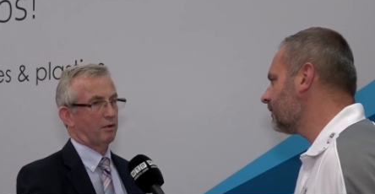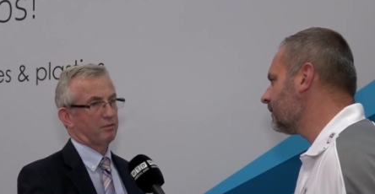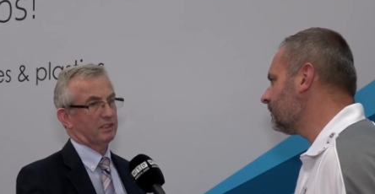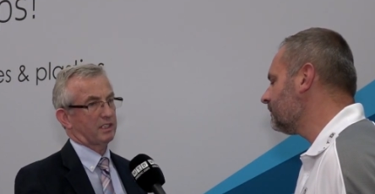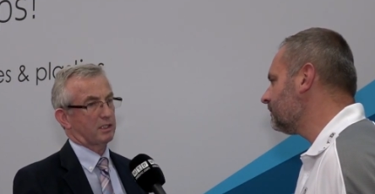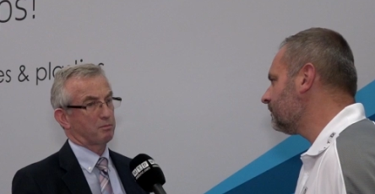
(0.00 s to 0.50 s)

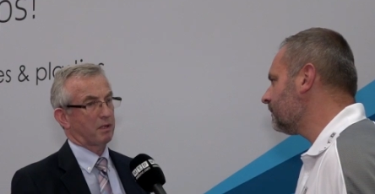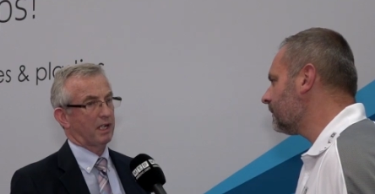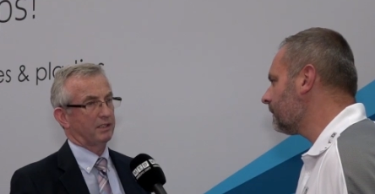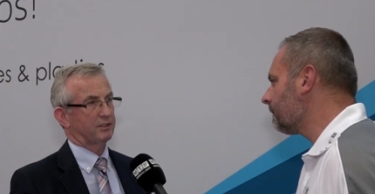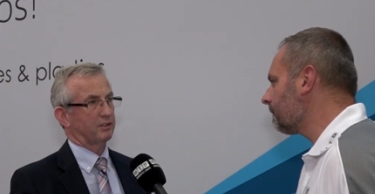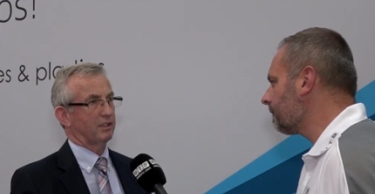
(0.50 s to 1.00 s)
Speaker 1: obviously
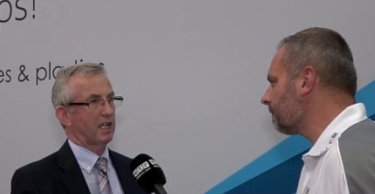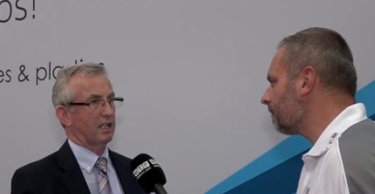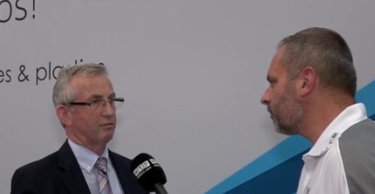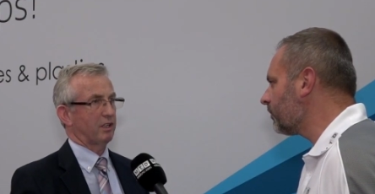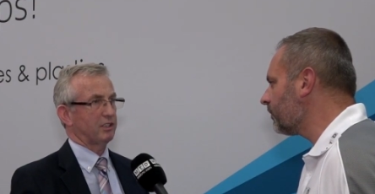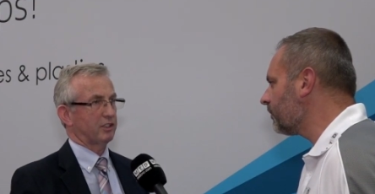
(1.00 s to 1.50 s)
depends on how
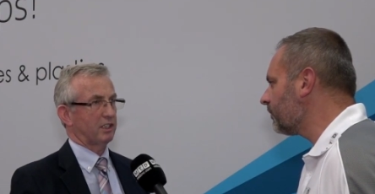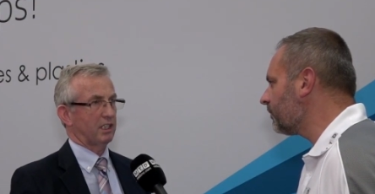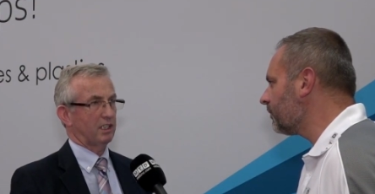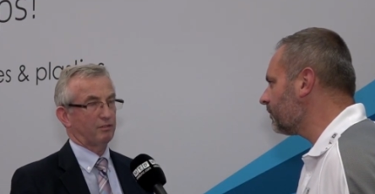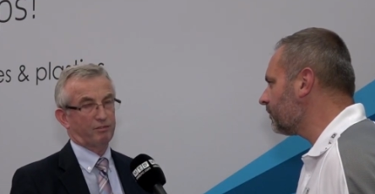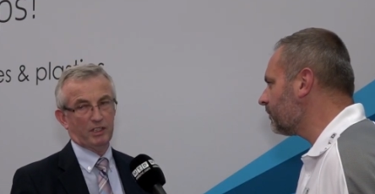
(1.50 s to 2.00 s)
you've
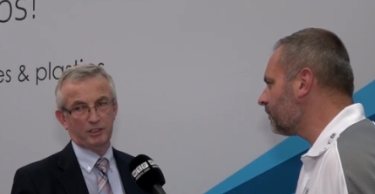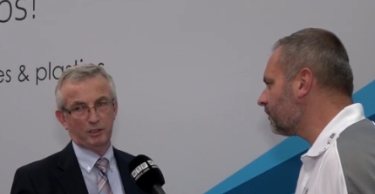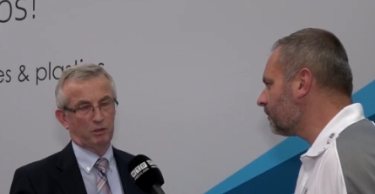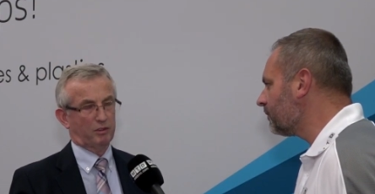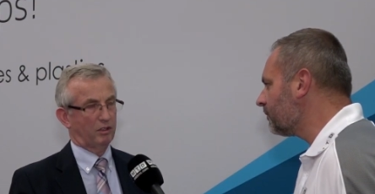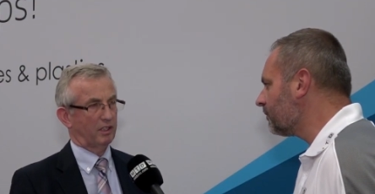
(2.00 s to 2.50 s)
engineered a fixture.
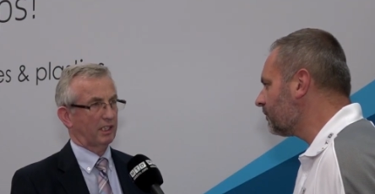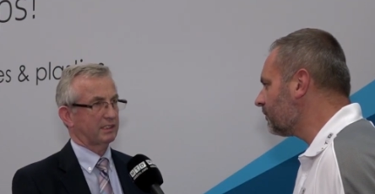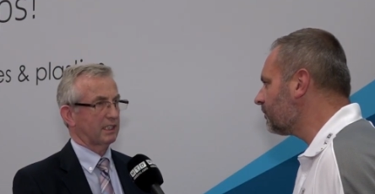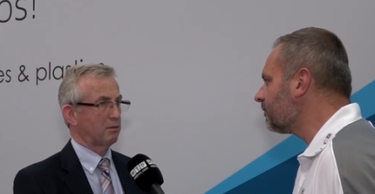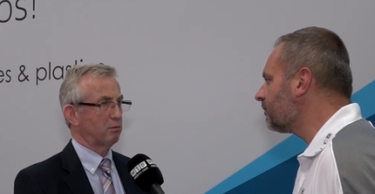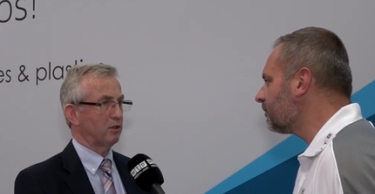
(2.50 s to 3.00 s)
We've got an
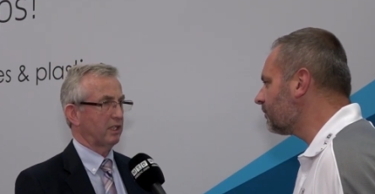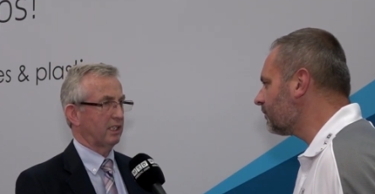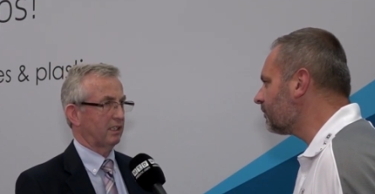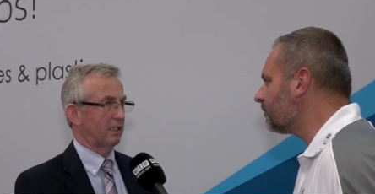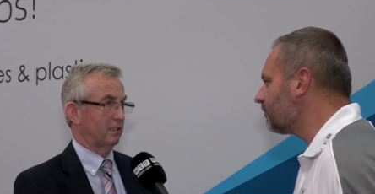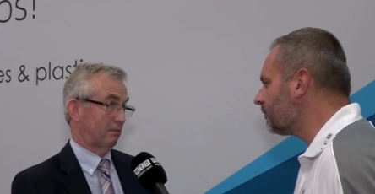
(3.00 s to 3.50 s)
example
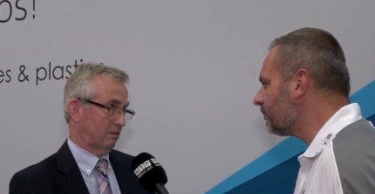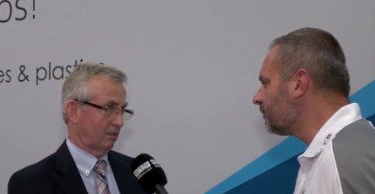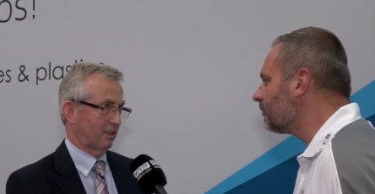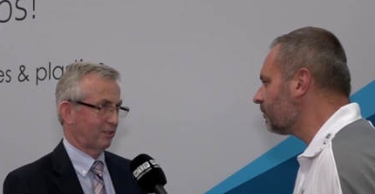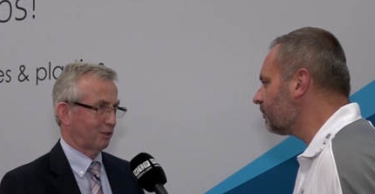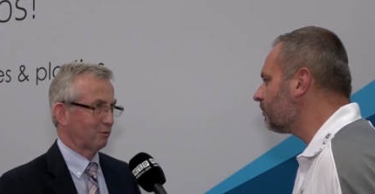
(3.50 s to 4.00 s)
here that
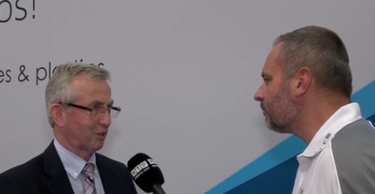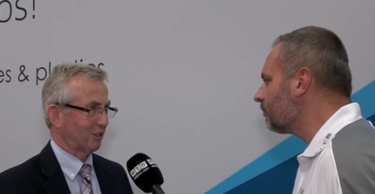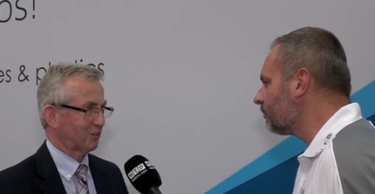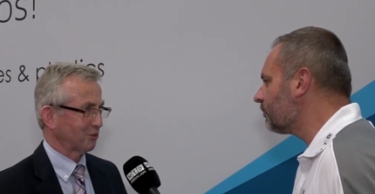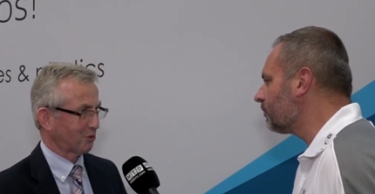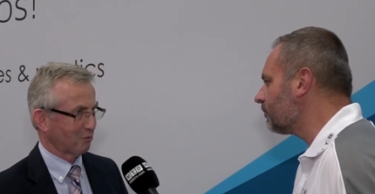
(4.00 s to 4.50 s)
I think we're
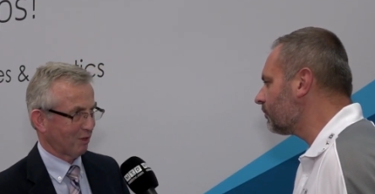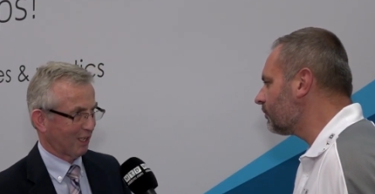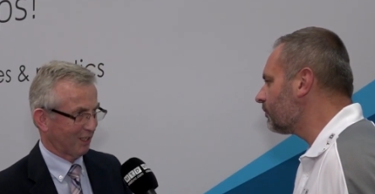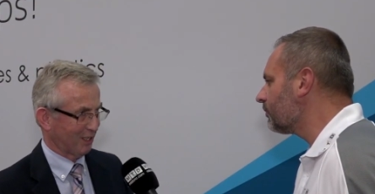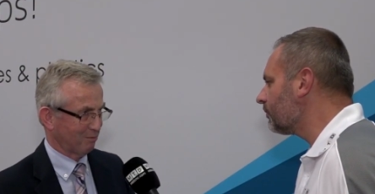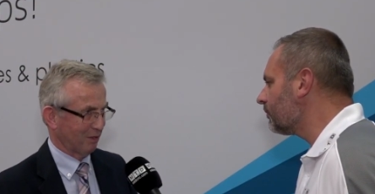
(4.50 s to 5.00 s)
going to talk
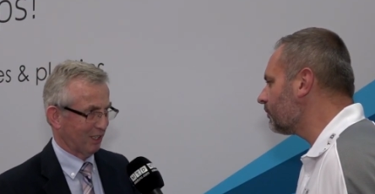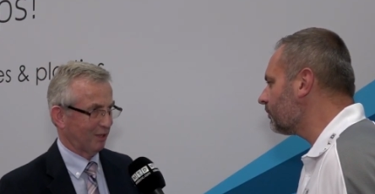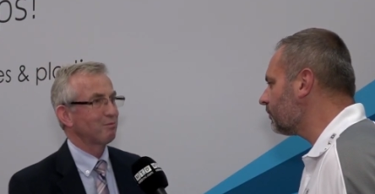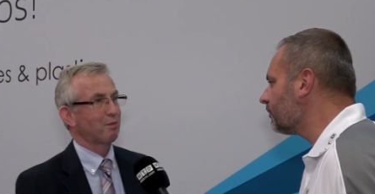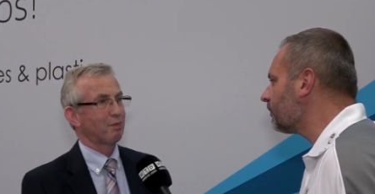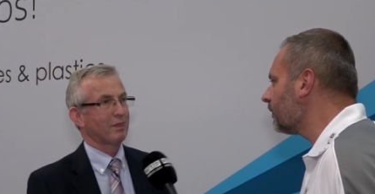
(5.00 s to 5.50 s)
about in a minute.
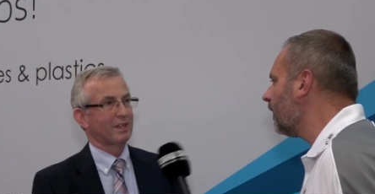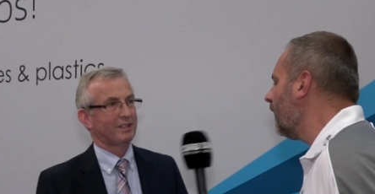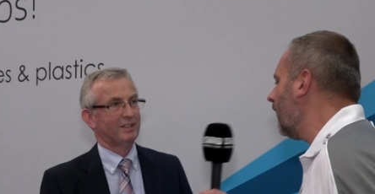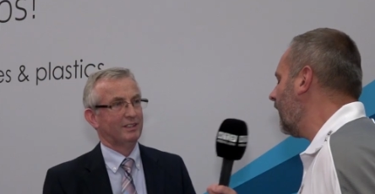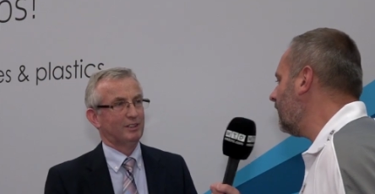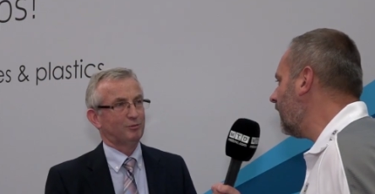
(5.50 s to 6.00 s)

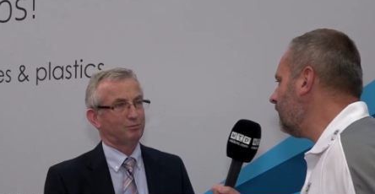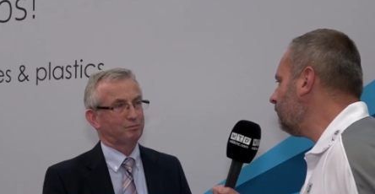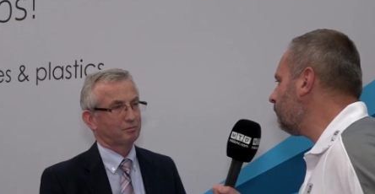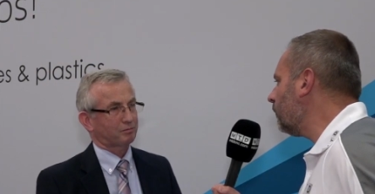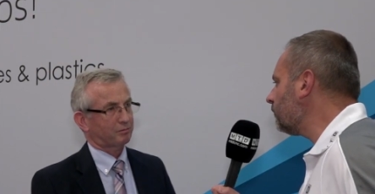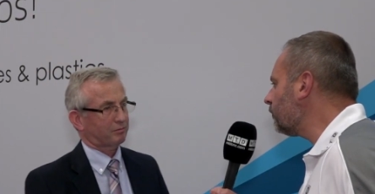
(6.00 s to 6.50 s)
Speaker 2: And,
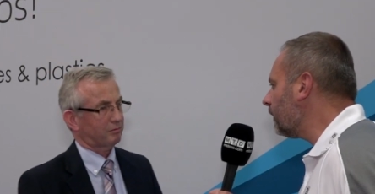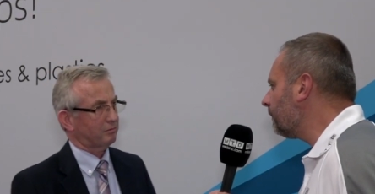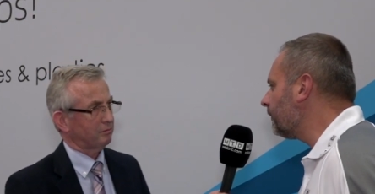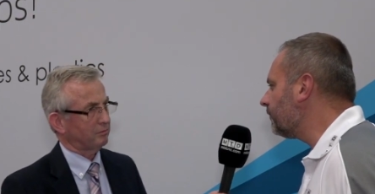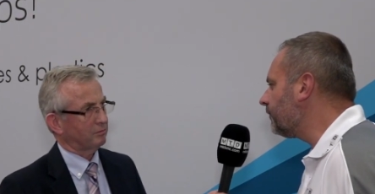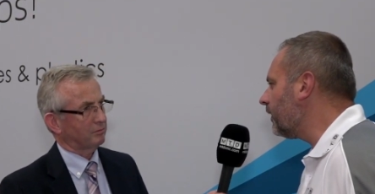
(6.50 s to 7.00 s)
what
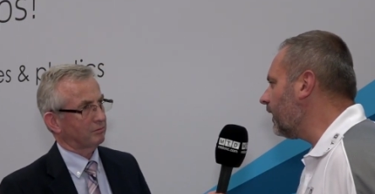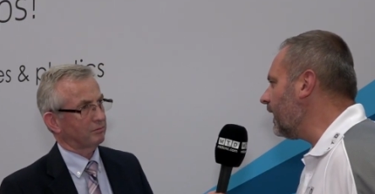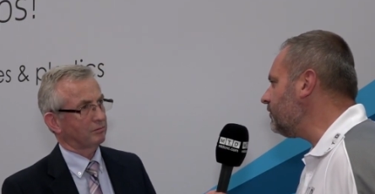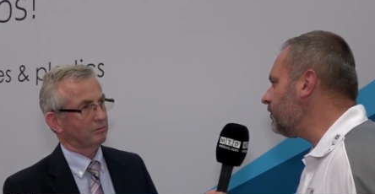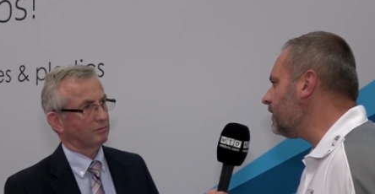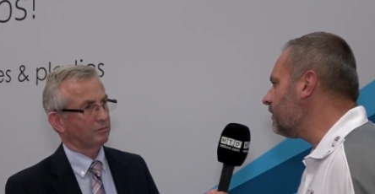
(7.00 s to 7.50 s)
type of uh,
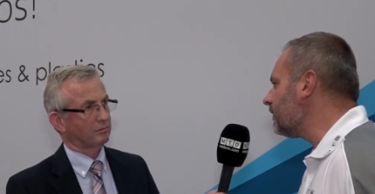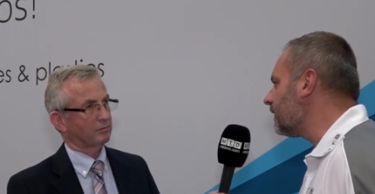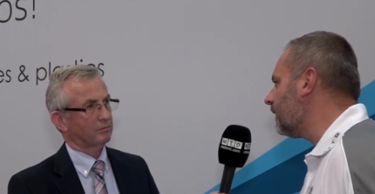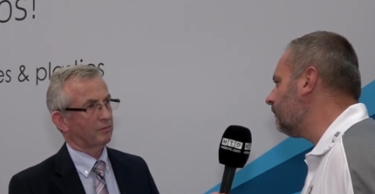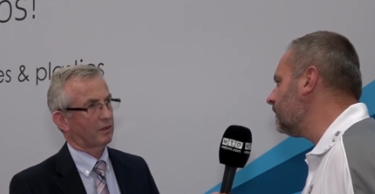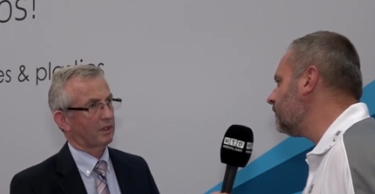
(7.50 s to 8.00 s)
engineering
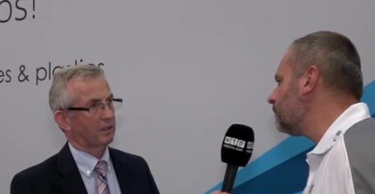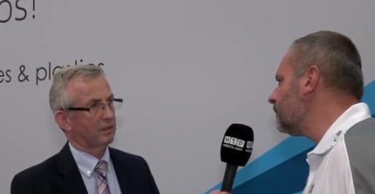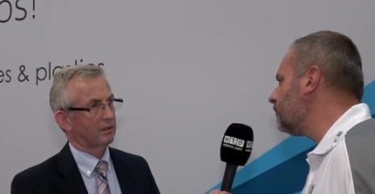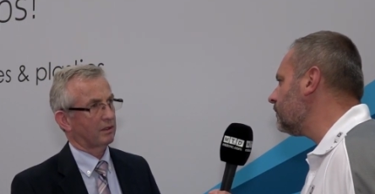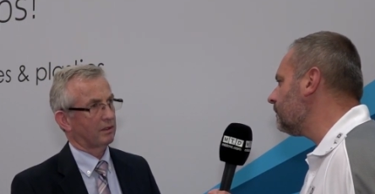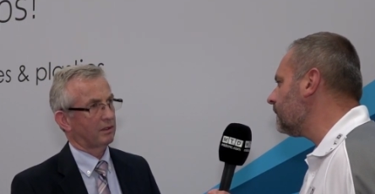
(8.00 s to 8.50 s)
companies
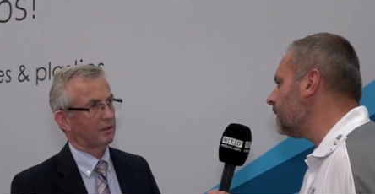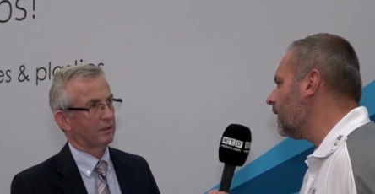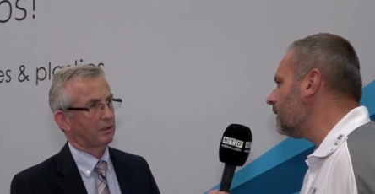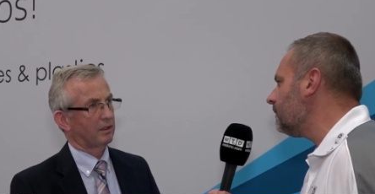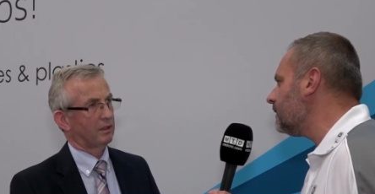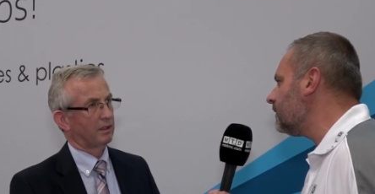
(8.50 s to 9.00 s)
would you be
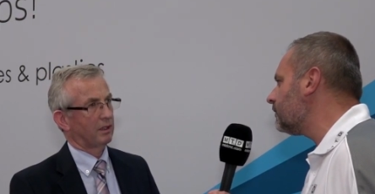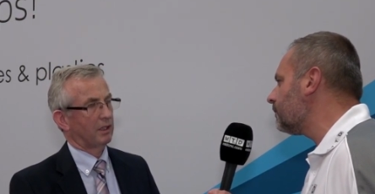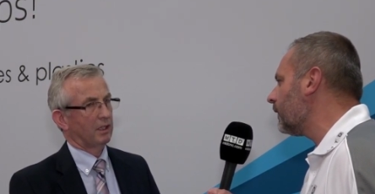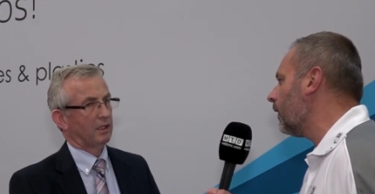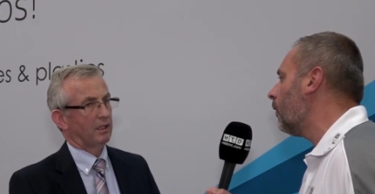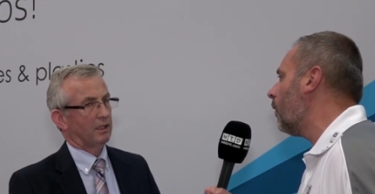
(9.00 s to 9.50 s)
aiming this
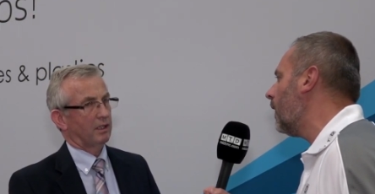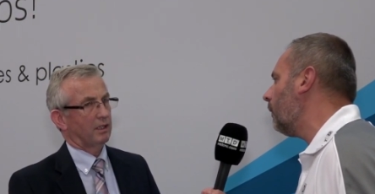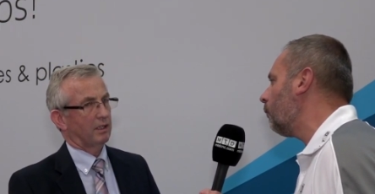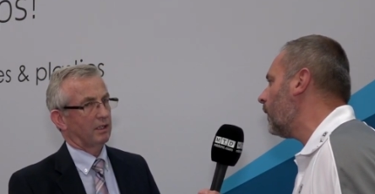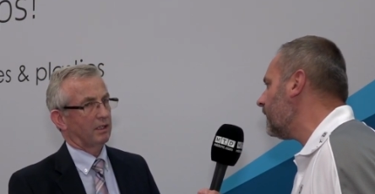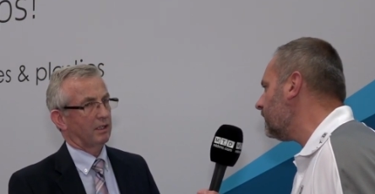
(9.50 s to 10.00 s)
product, or
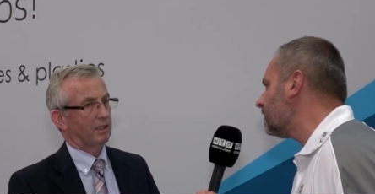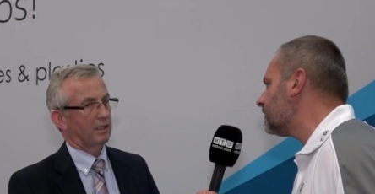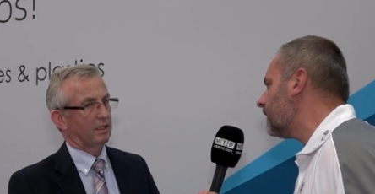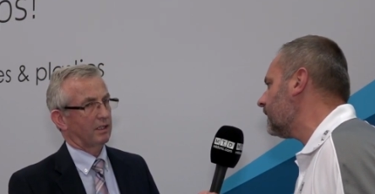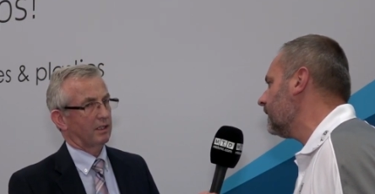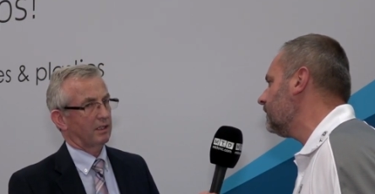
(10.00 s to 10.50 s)
where you're
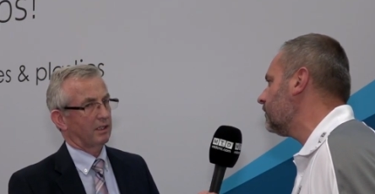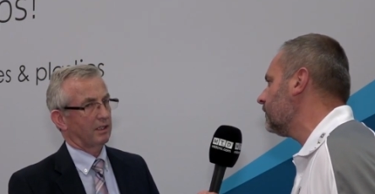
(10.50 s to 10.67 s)
selling it